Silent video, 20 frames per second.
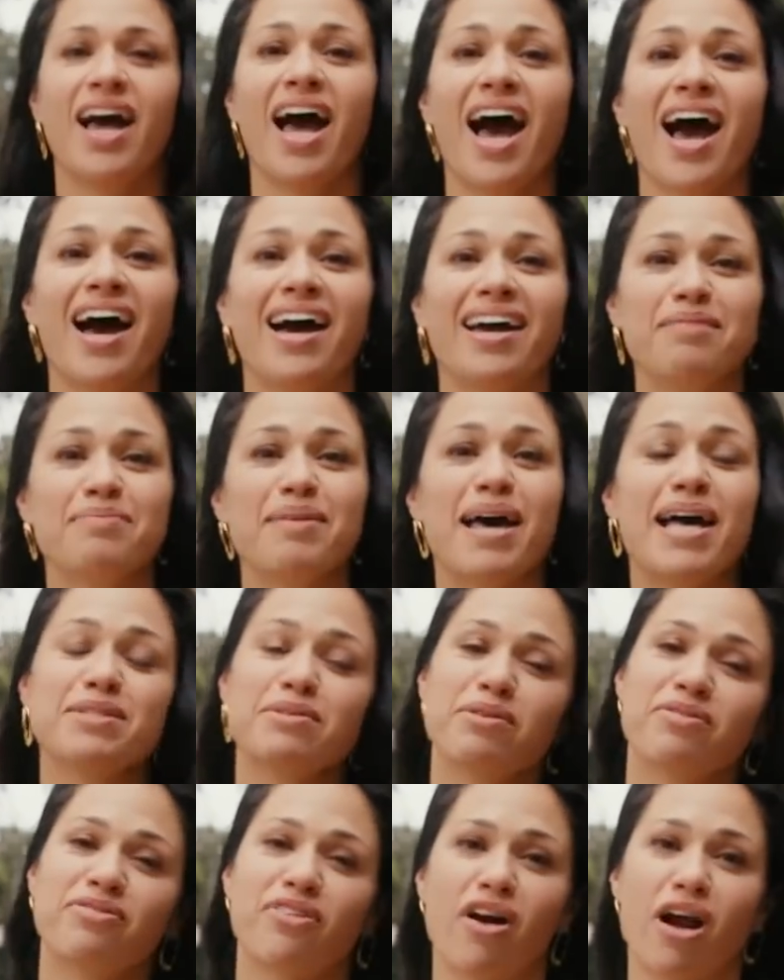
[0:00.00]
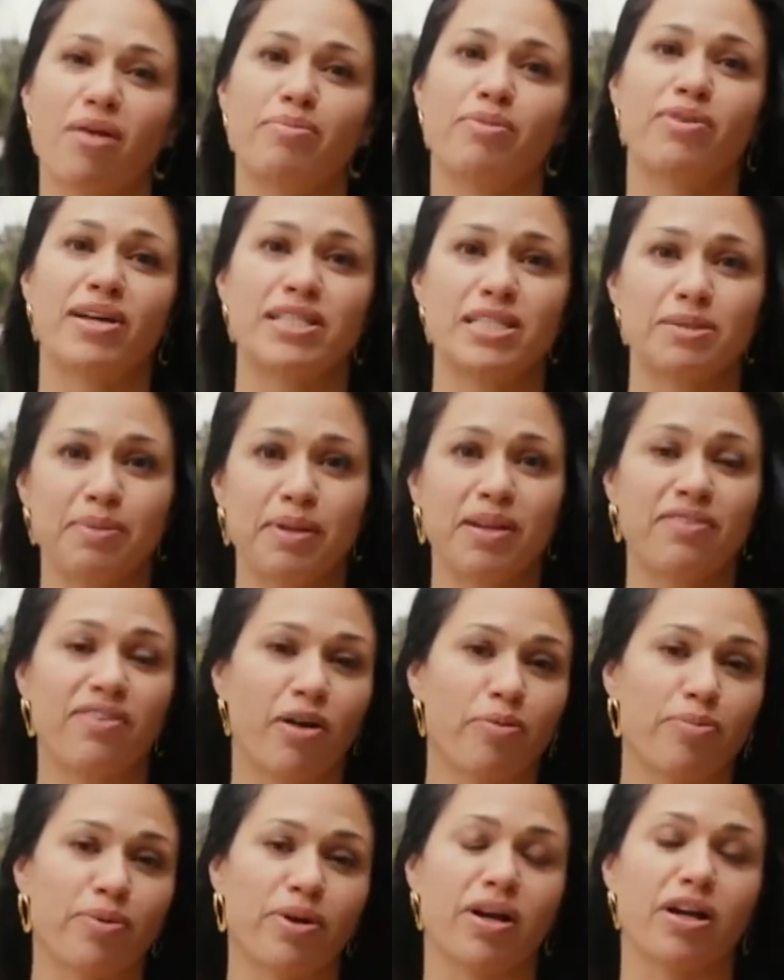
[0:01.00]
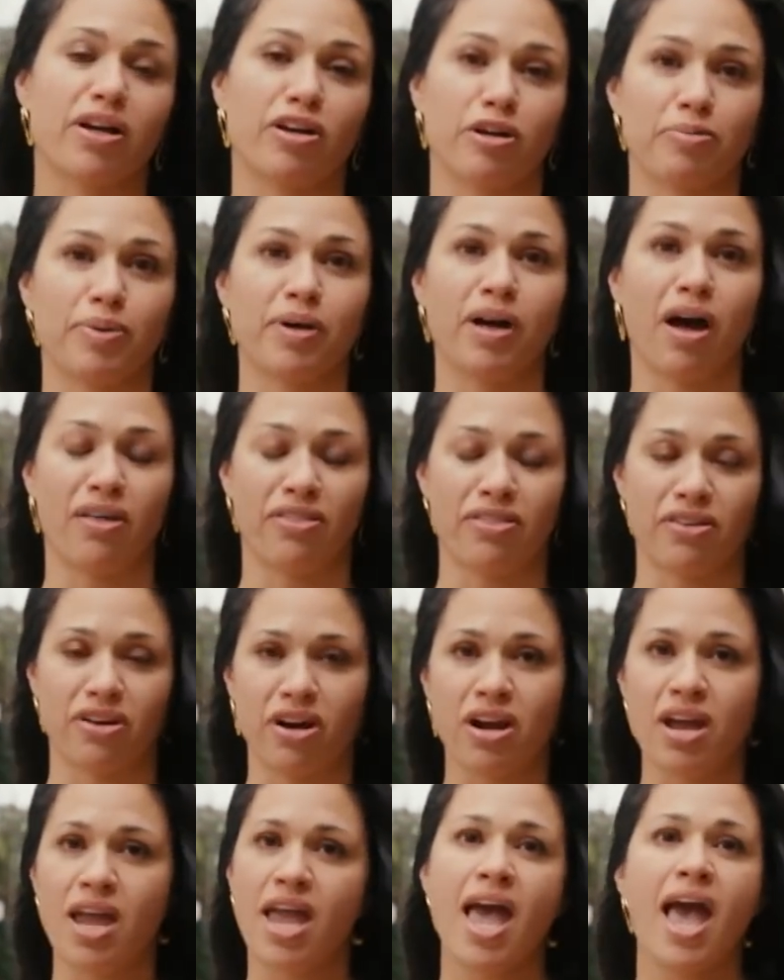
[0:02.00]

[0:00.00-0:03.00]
Hi, I'm Yasmin Fahr. I'm a recipe developer and cookbook author,